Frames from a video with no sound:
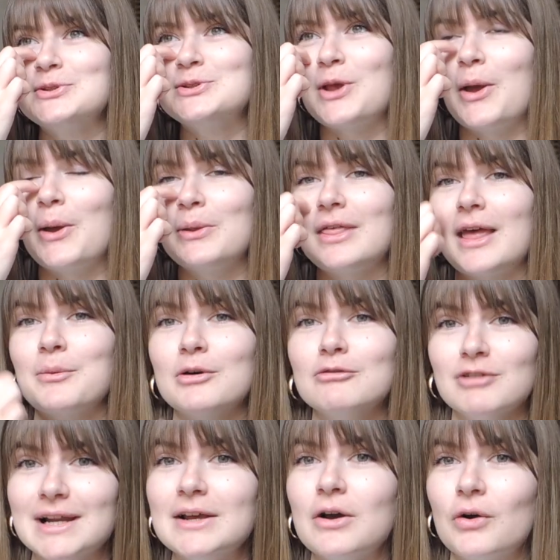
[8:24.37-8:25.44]
So they were
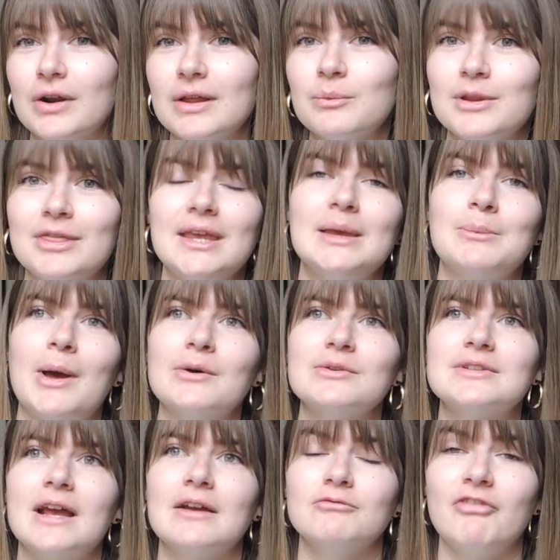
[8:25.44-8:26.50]
really on it with
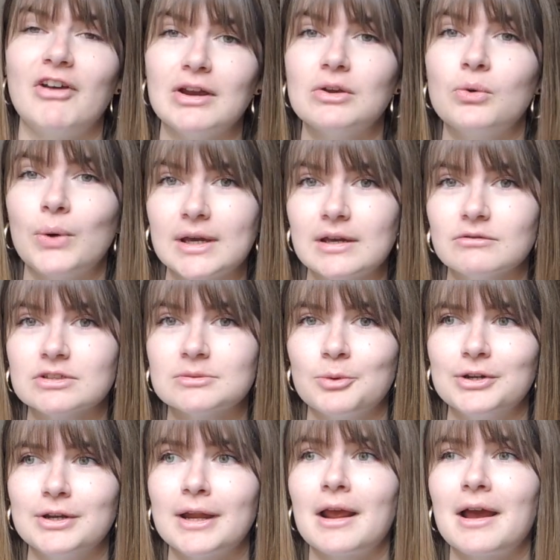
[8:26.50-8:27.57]
emails and very quick at
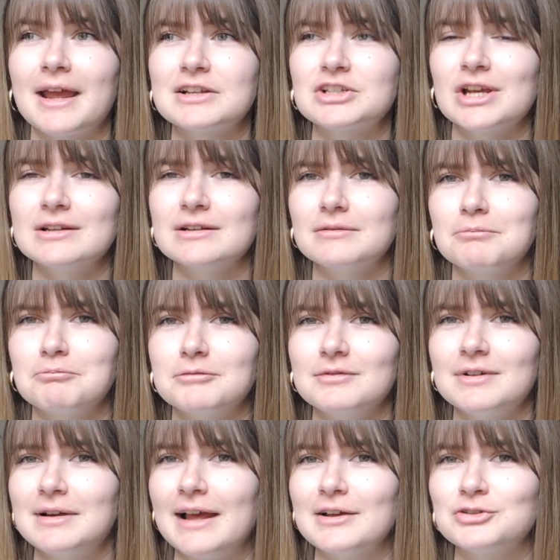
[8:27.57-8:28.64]
responding. I actually had a
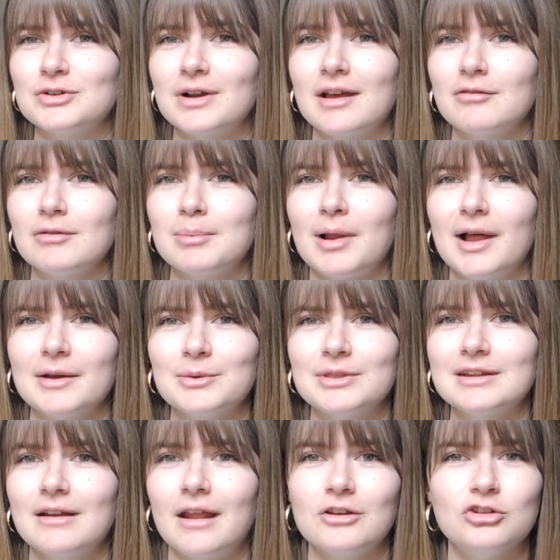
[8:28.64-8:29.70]
lecturer like reply
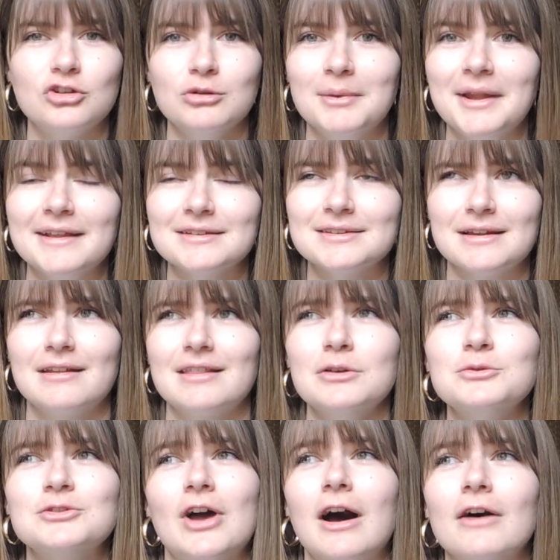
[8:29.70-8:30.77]
within like 2 minutes, and I think
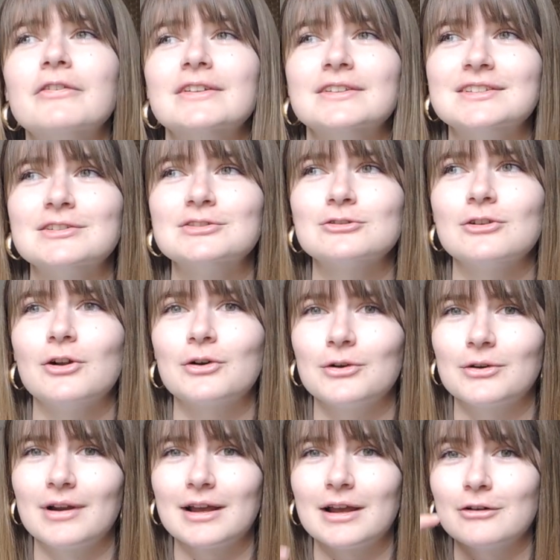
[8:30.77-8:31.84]
it was after 6 o'clock
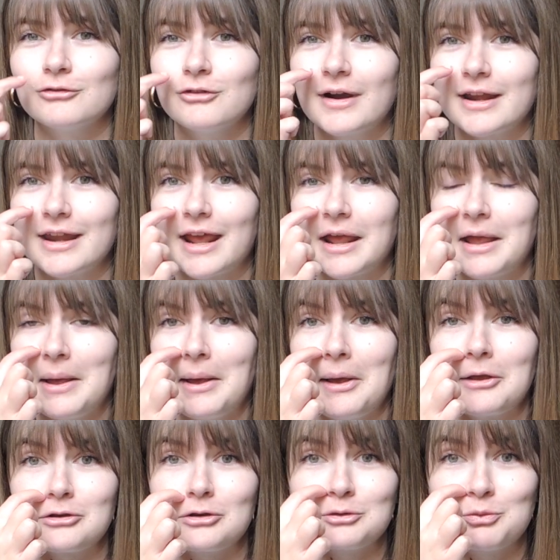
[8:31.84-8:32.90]
on like a Friday,
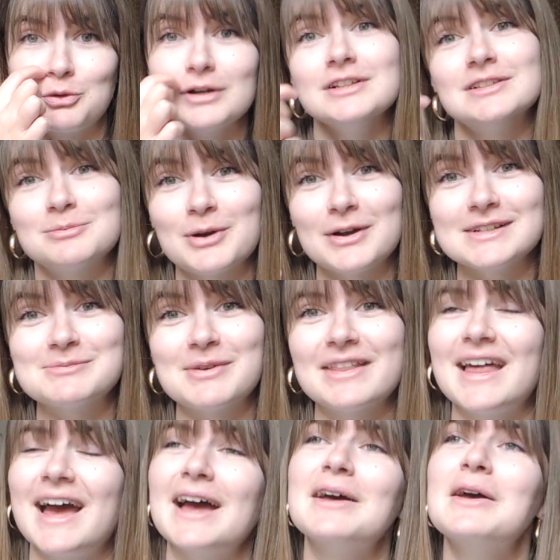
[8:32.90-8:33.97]
so I was pretty surprised by
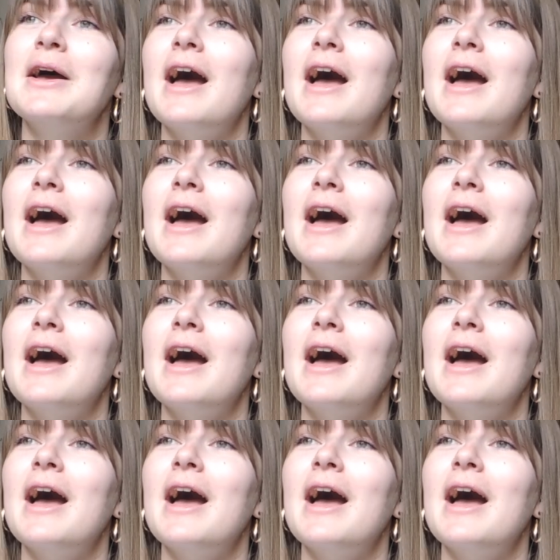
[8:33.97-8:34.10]
that.